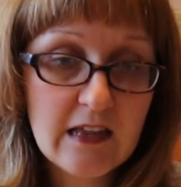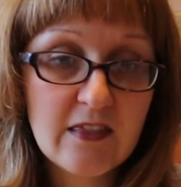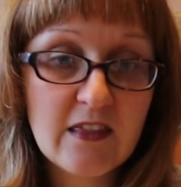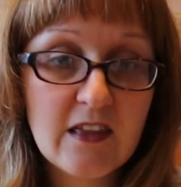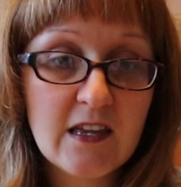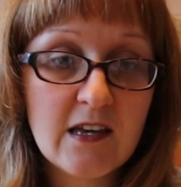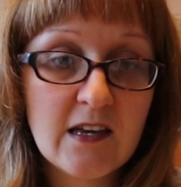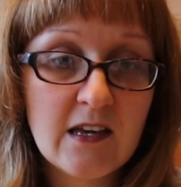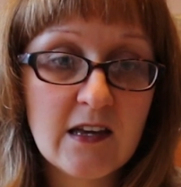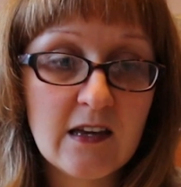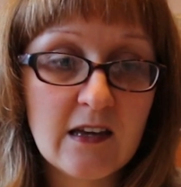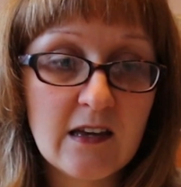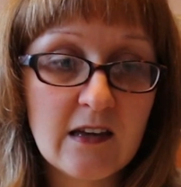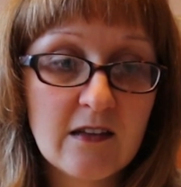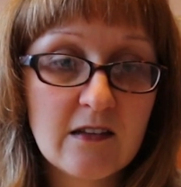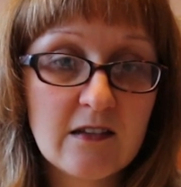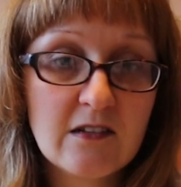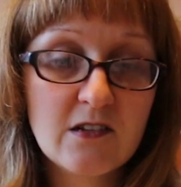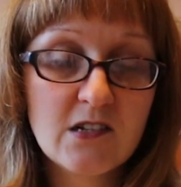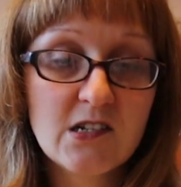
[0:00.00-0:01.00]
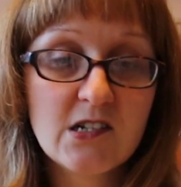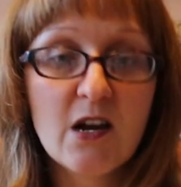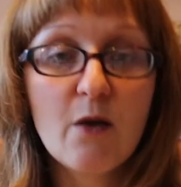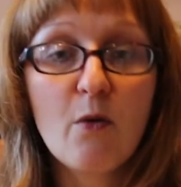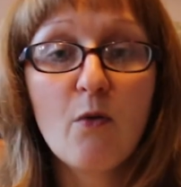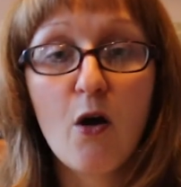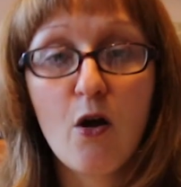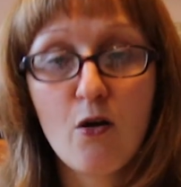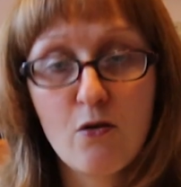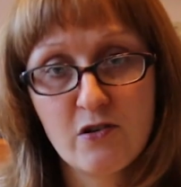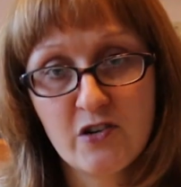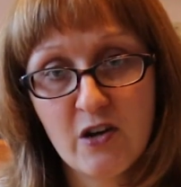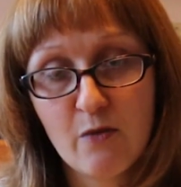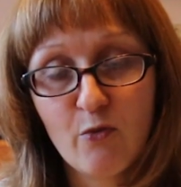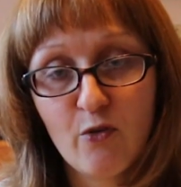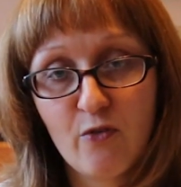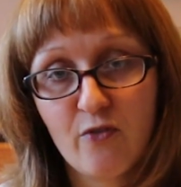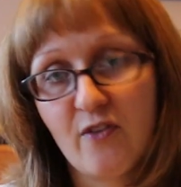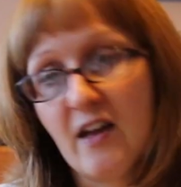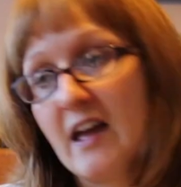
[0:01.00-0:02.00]
the
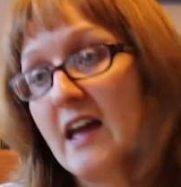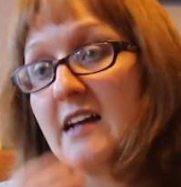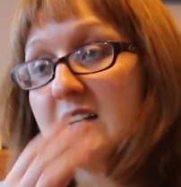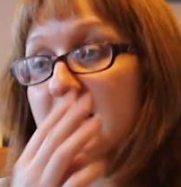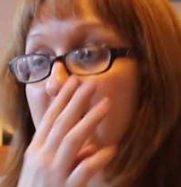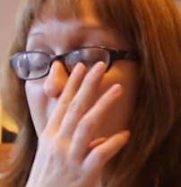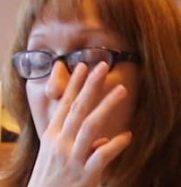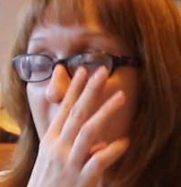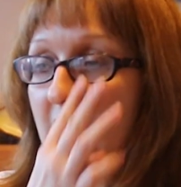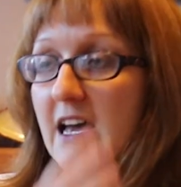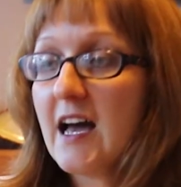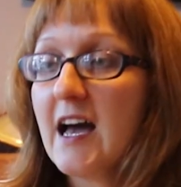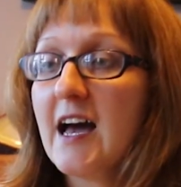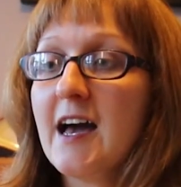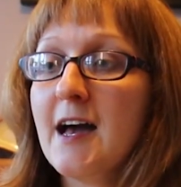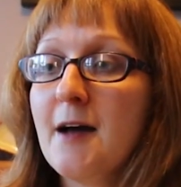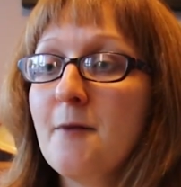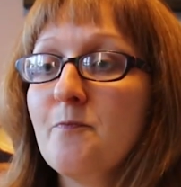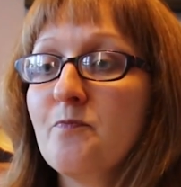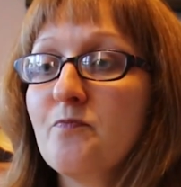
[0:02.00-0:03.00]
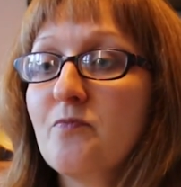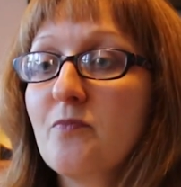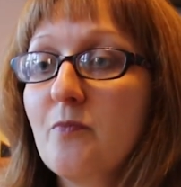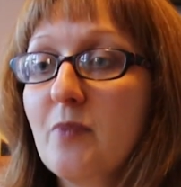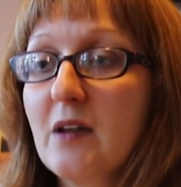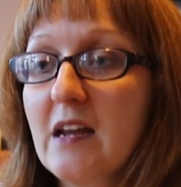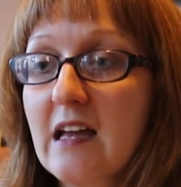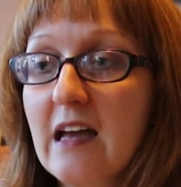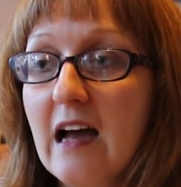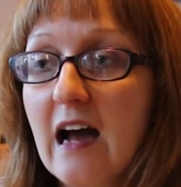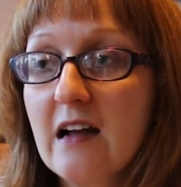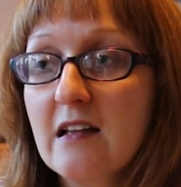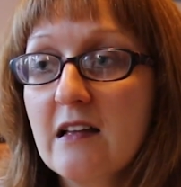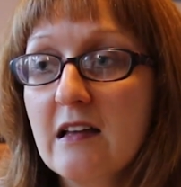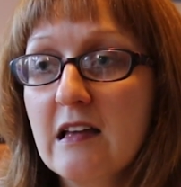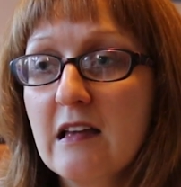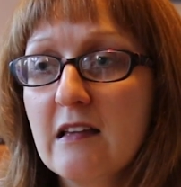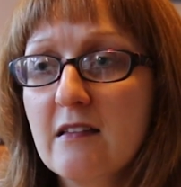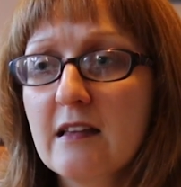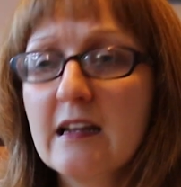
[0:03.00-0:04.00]
general fit, but it
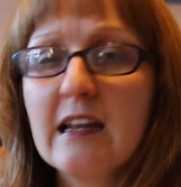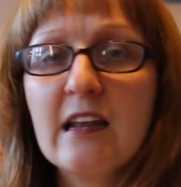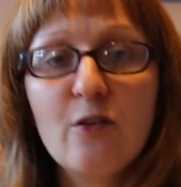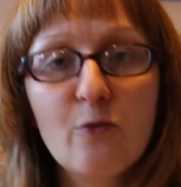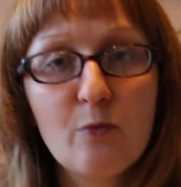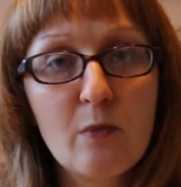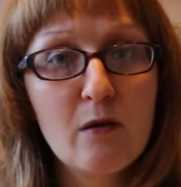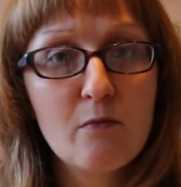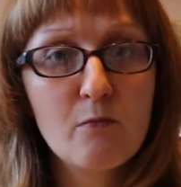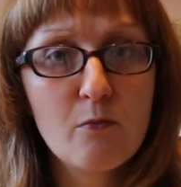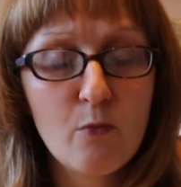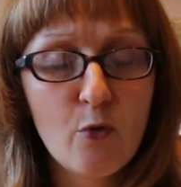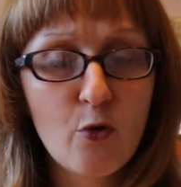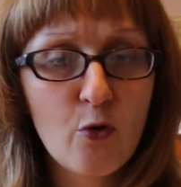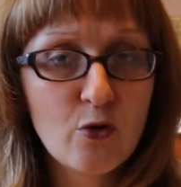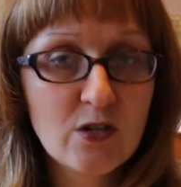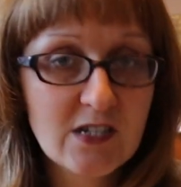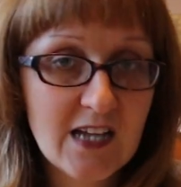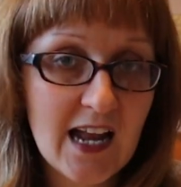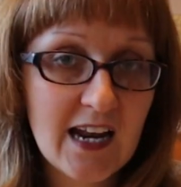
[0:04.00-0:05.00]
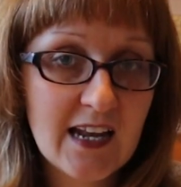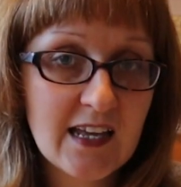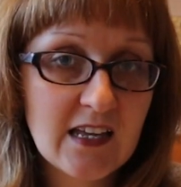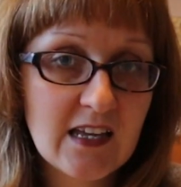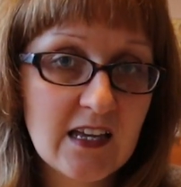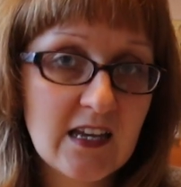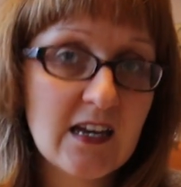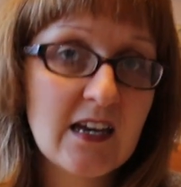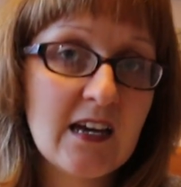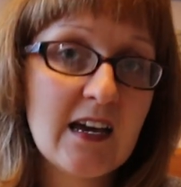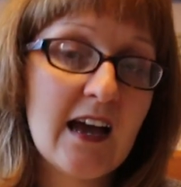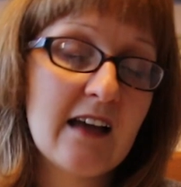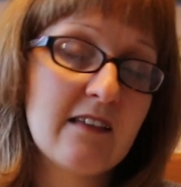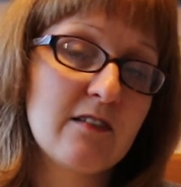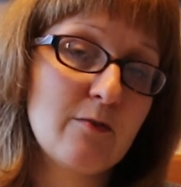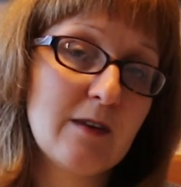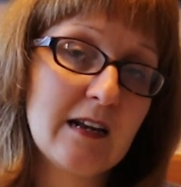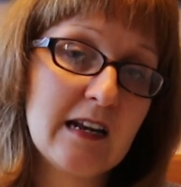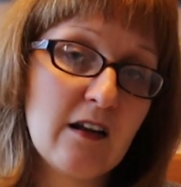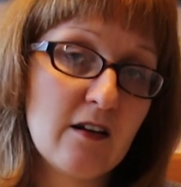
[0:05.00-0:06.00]
is a little bit more delicate. It has
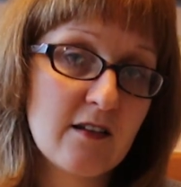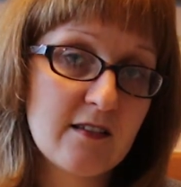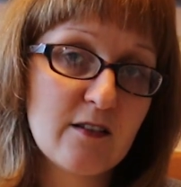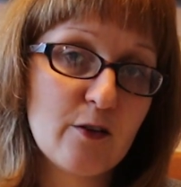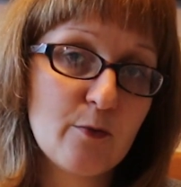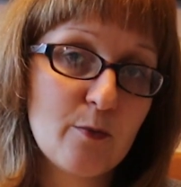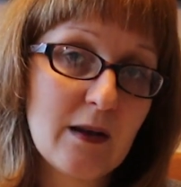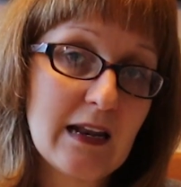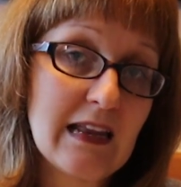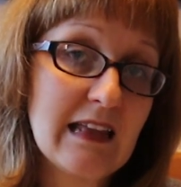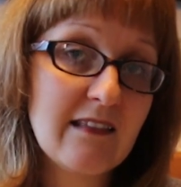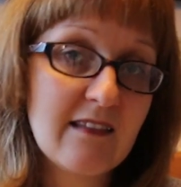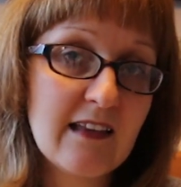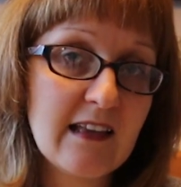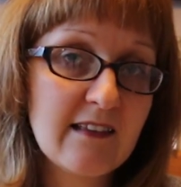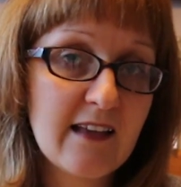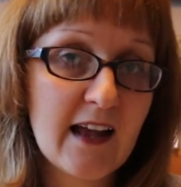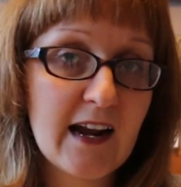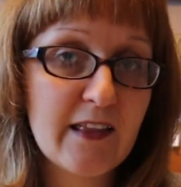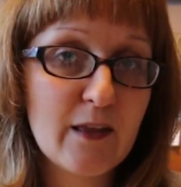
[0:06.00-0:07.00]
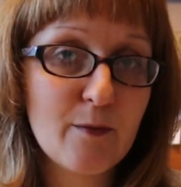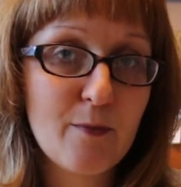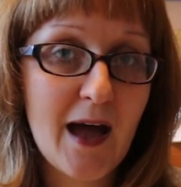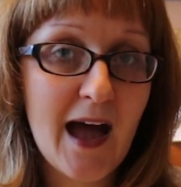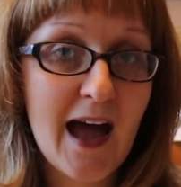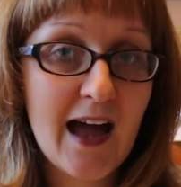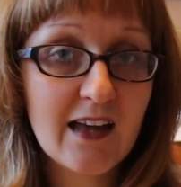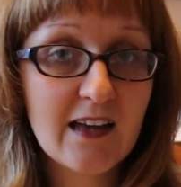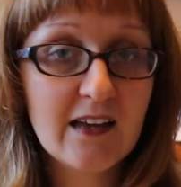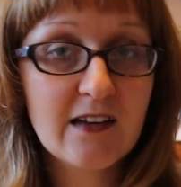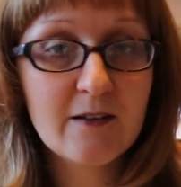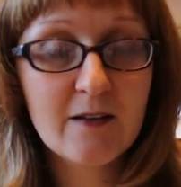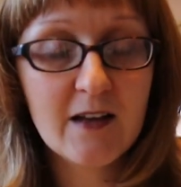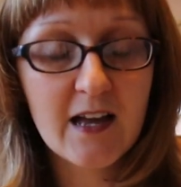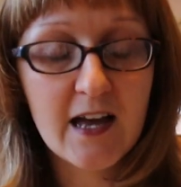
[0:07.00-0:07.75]
a really nice little pleat detail in the back.